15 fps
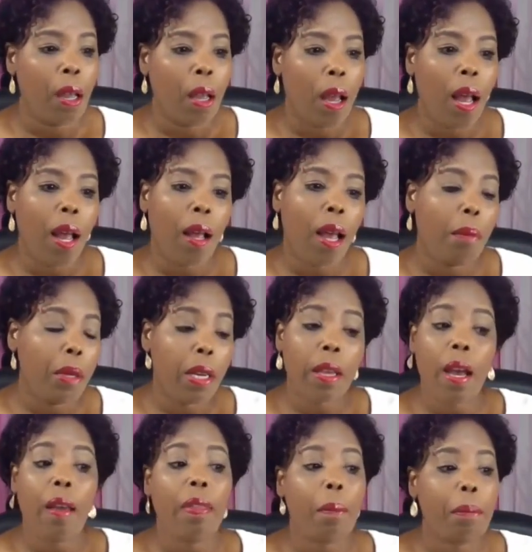I mean,
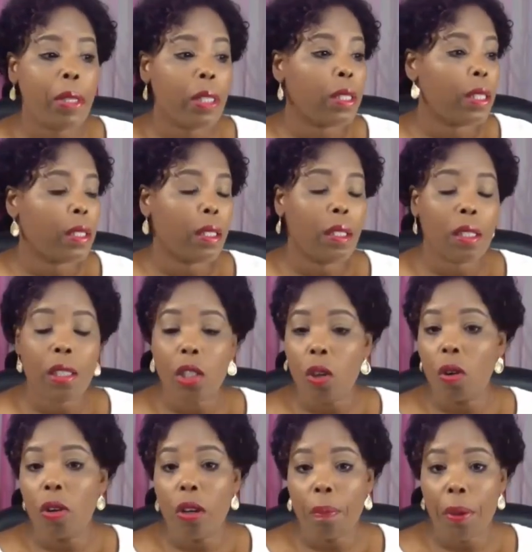the other businesses, it
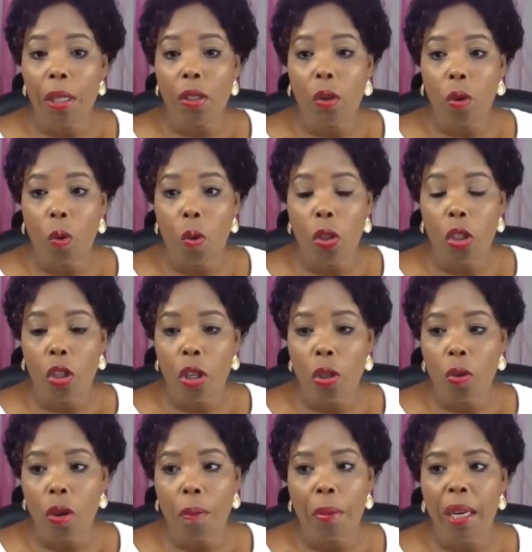all depends on what you're
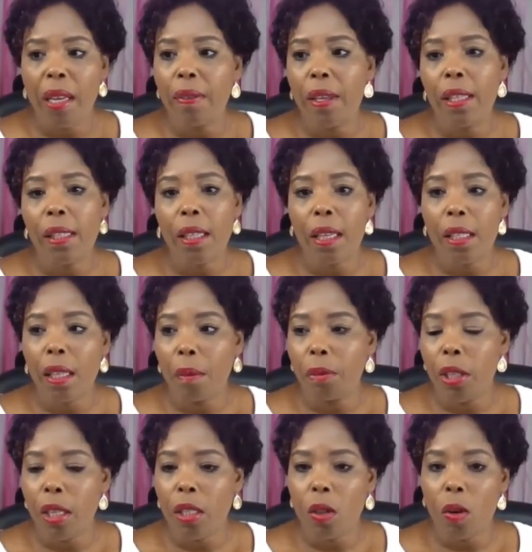doing. But in this case, I'm
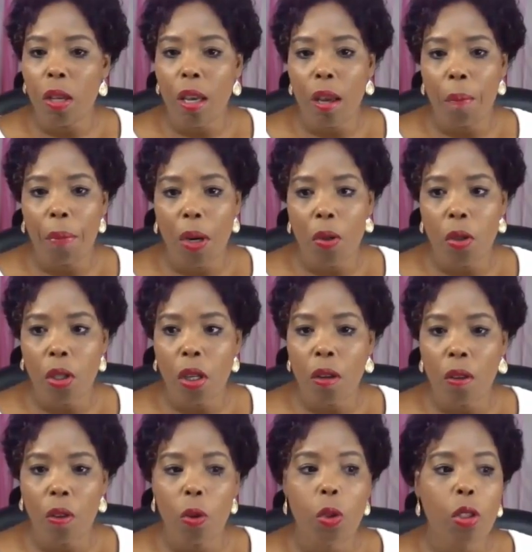just talking about
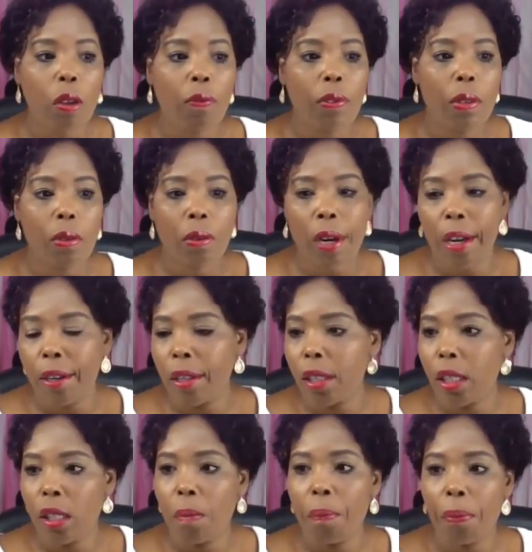those of you running
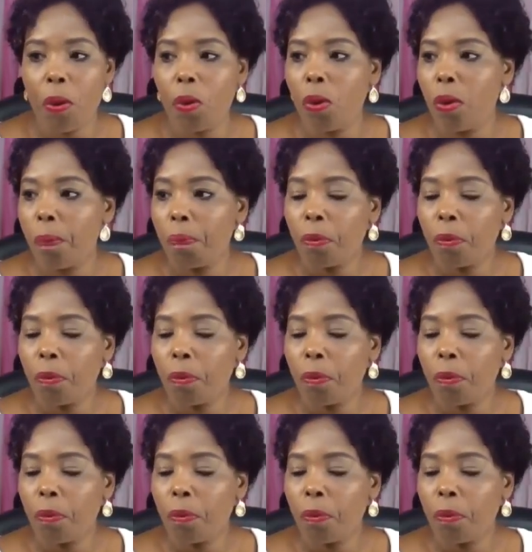simple